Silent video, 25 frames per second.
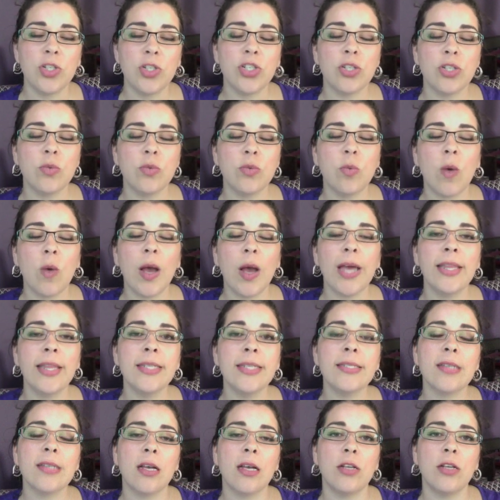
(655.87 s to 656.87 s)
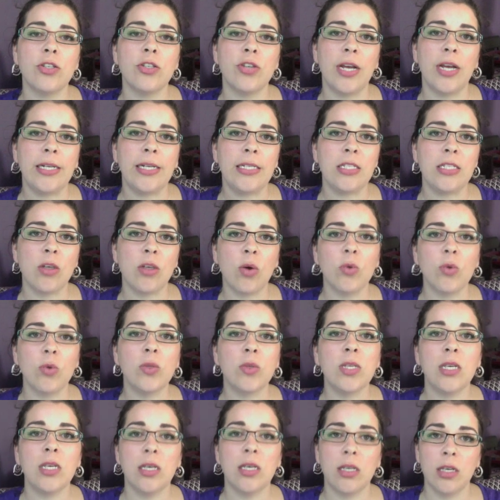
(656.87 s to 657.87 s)
which is why this contract is
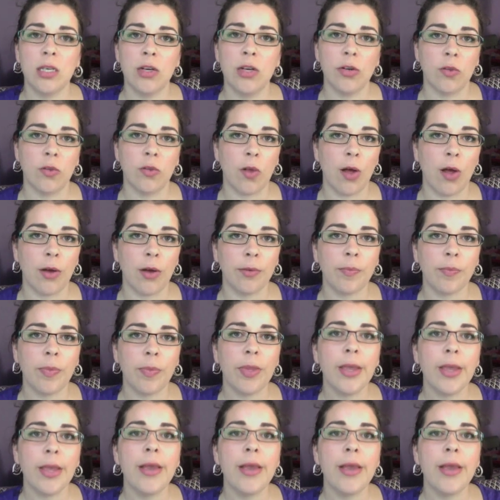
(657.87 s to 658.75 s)
only a year long.